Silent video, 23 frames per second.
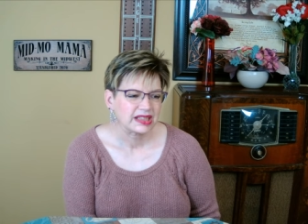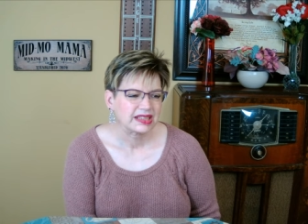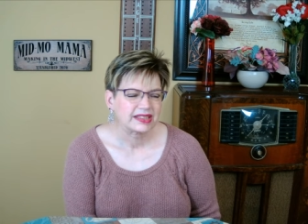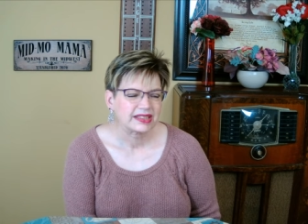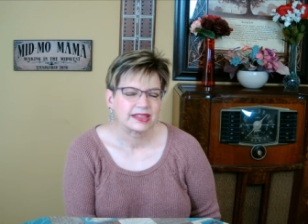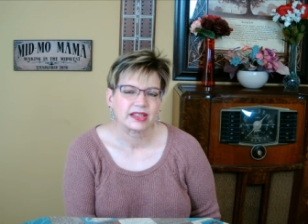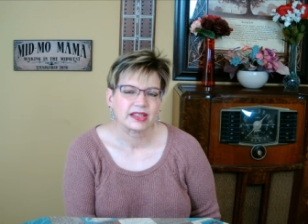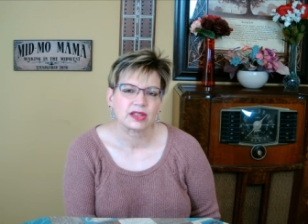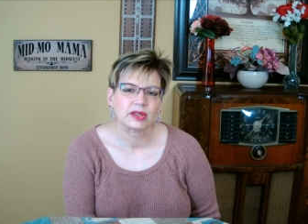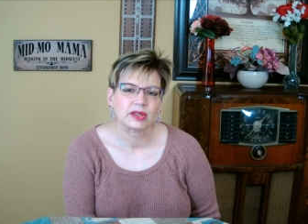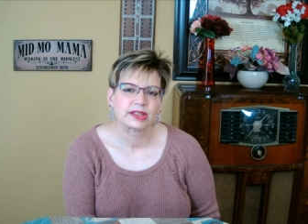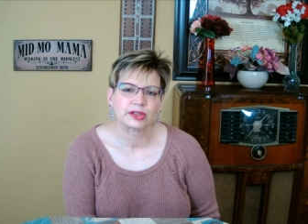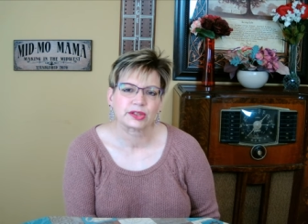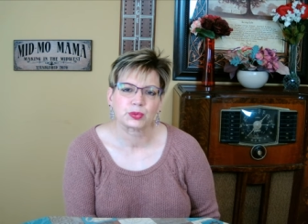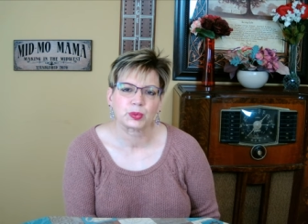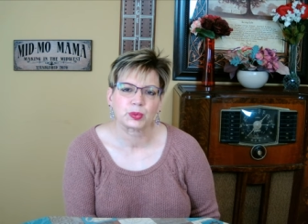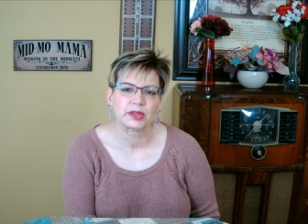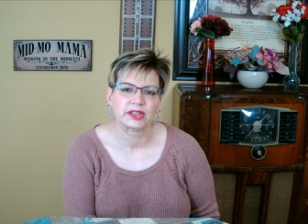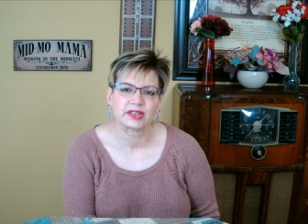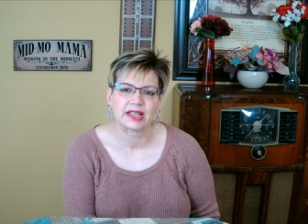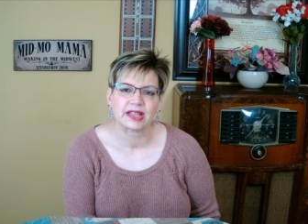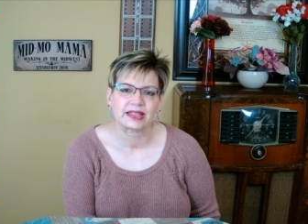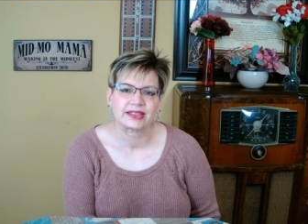you know, it's
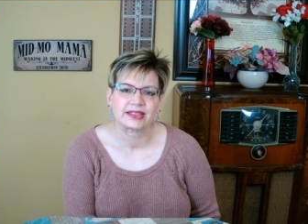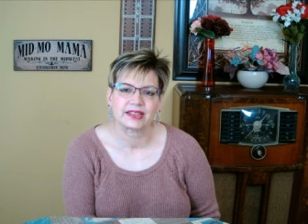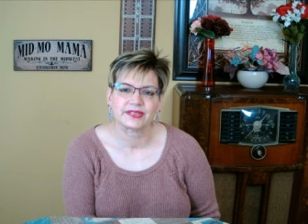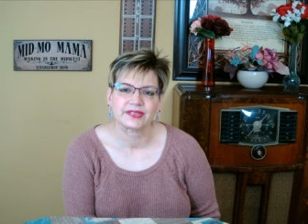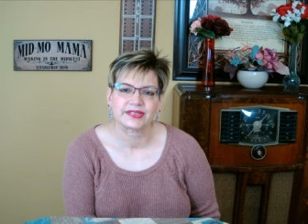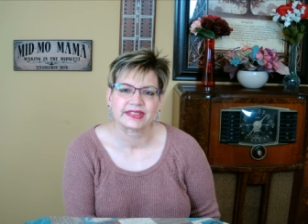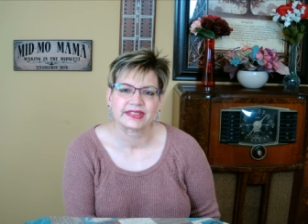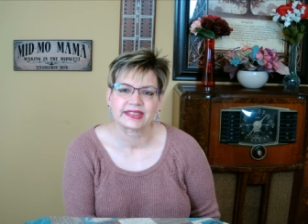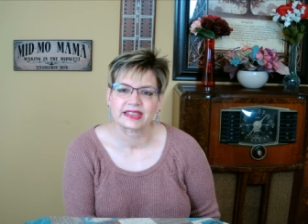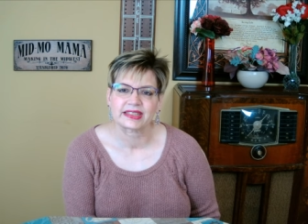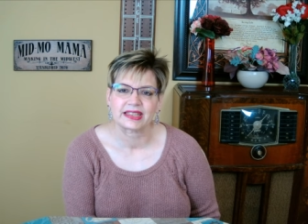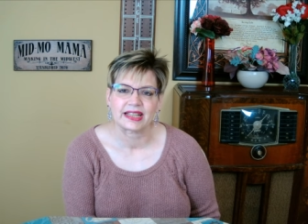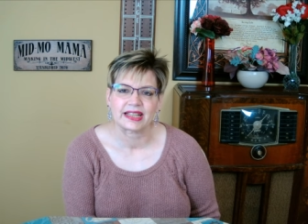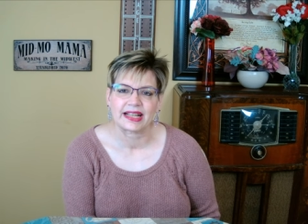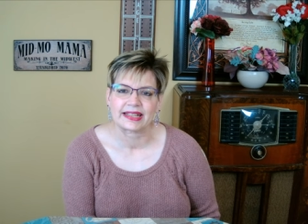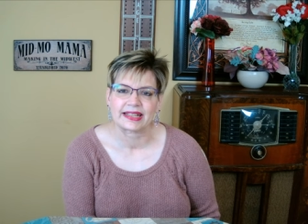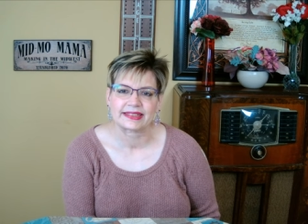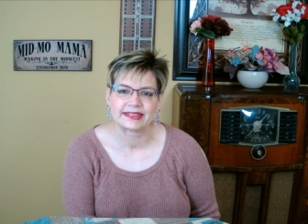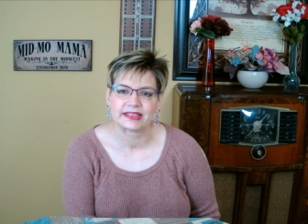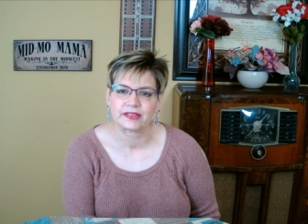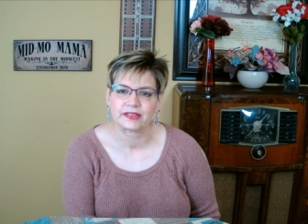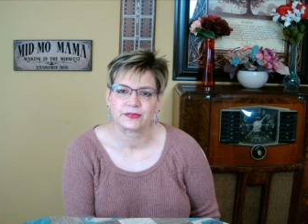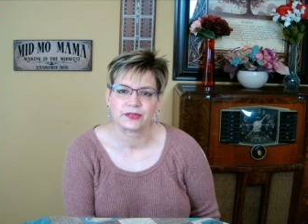weird. I lived in
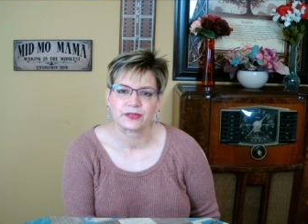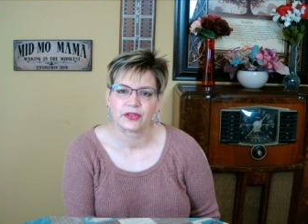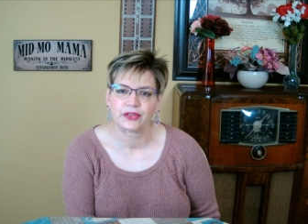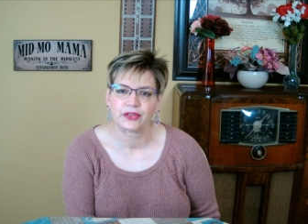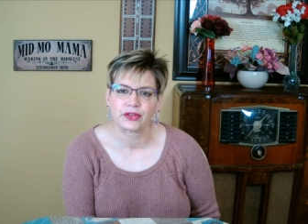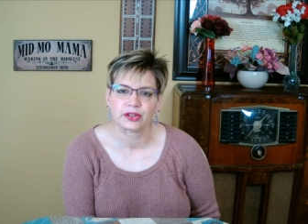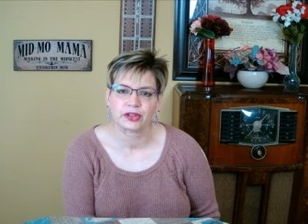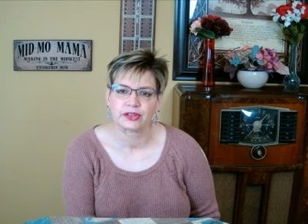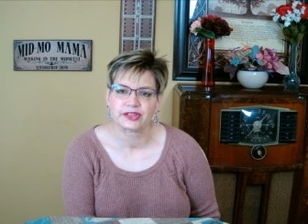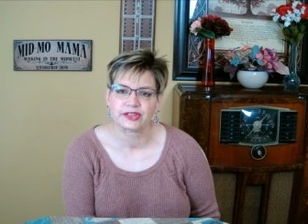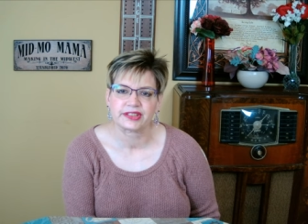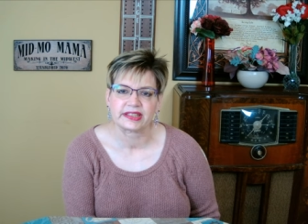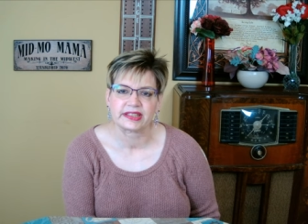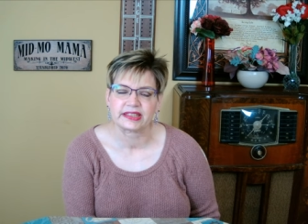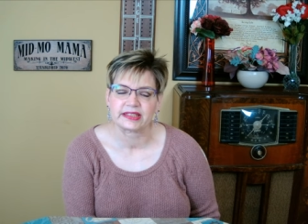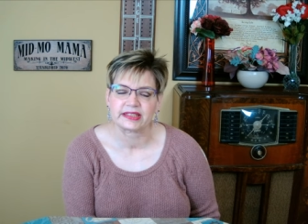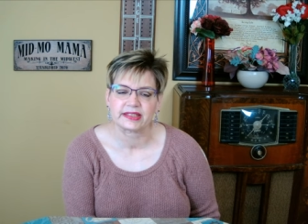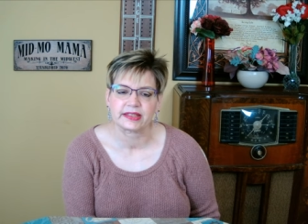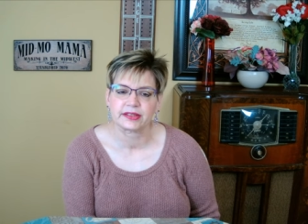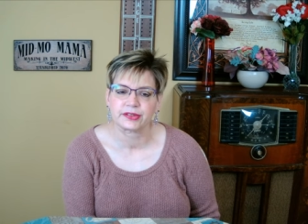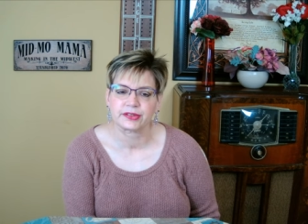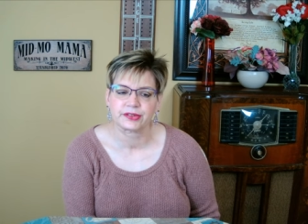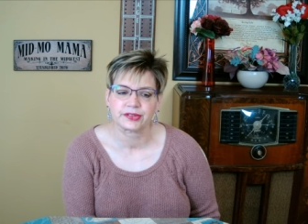Alaska for 13
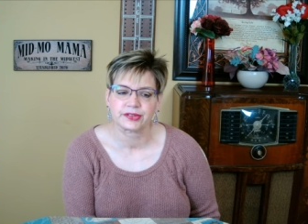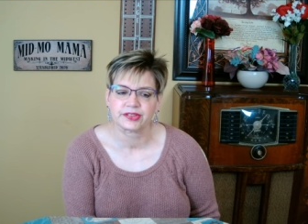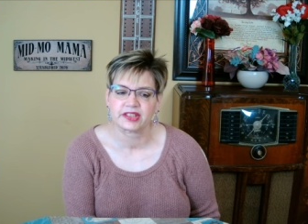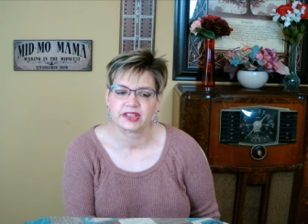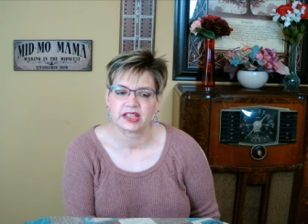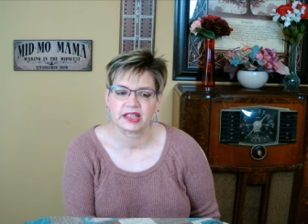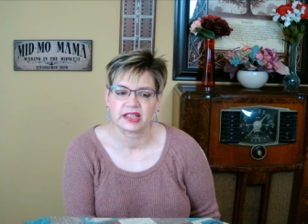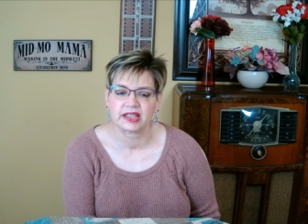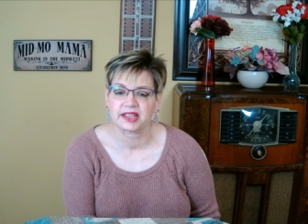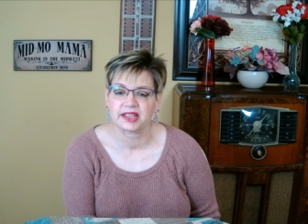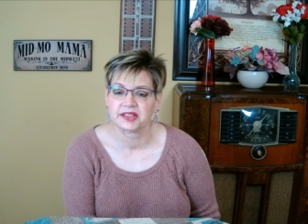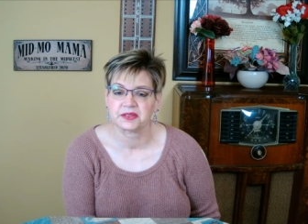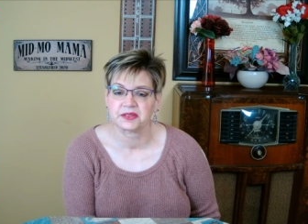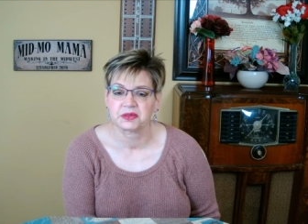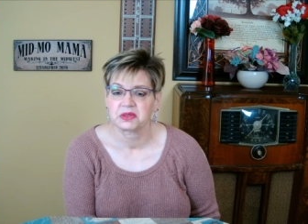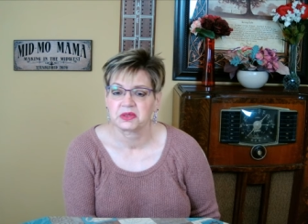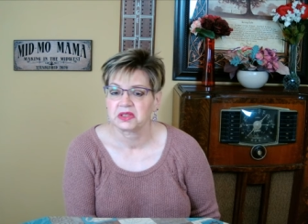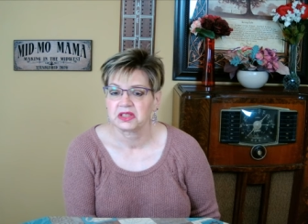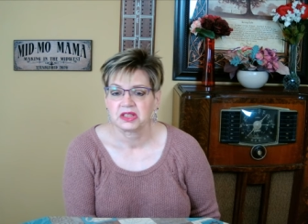years and